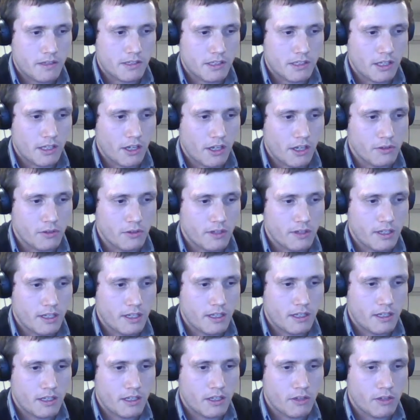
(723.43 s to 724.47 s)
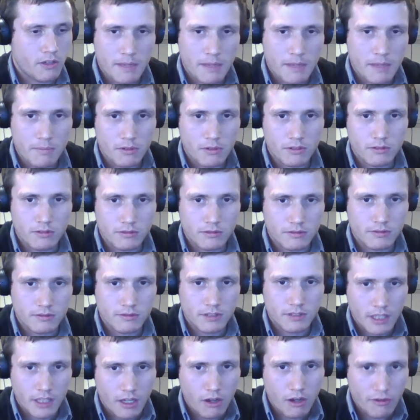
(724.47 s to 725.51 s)
So people
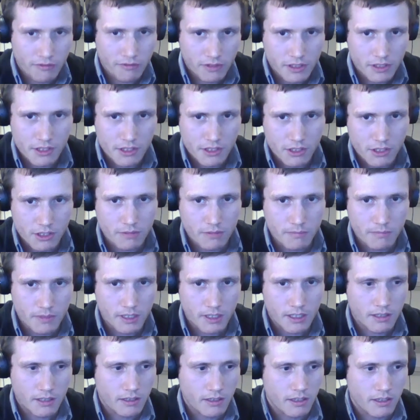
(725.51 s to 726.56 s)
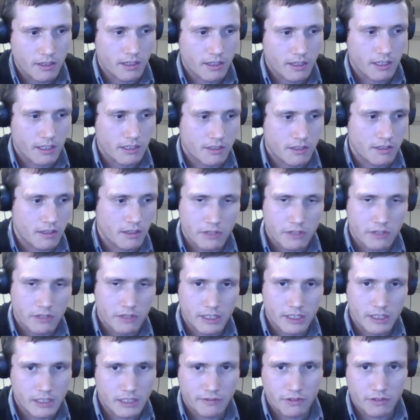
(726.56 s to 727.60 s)
often assume that it's a
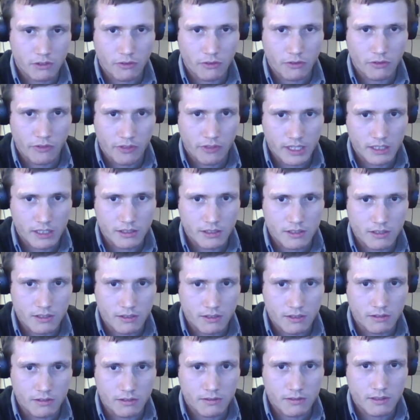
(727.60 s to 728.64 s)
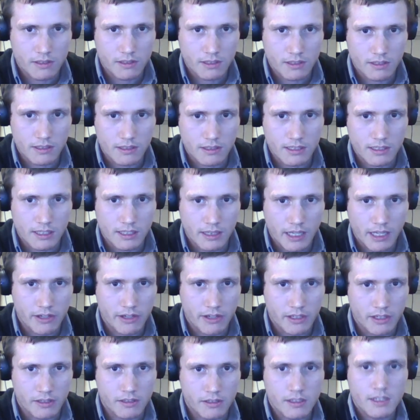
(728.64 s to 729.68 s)
really difficult thing to sit
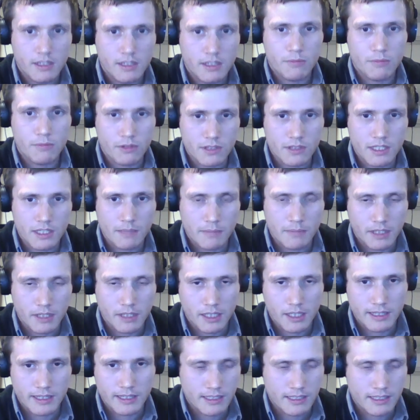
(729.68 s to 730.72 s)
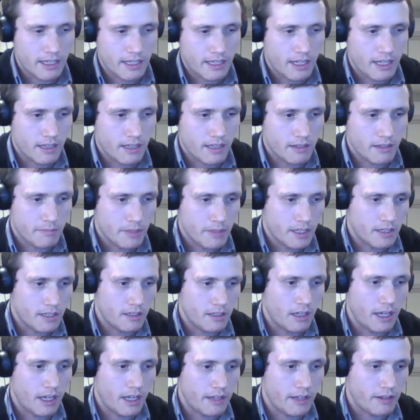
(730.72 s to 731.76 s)
there and put something like that together. But
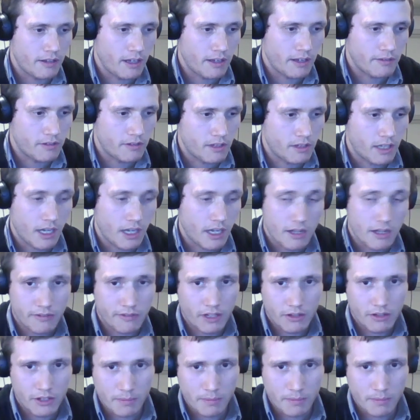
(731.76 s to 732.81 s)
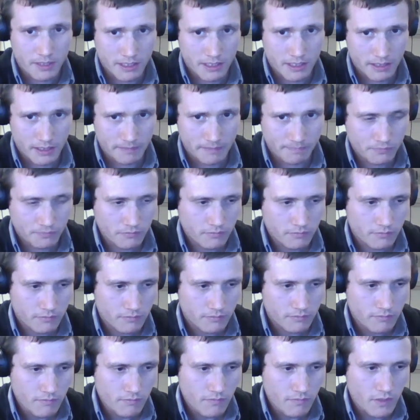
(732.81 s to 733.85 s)
I kind of found the opposite,
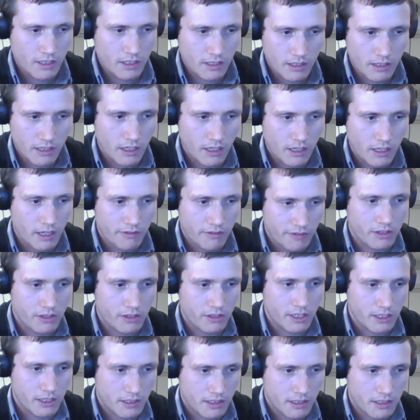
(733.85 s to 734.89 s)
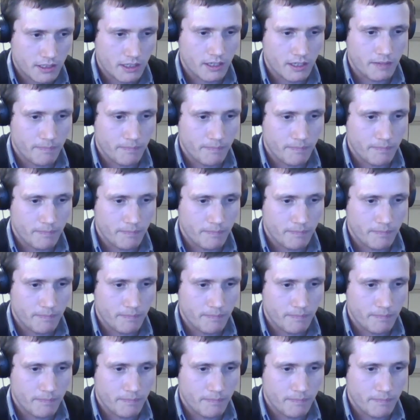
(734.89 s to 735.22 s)
in that I found it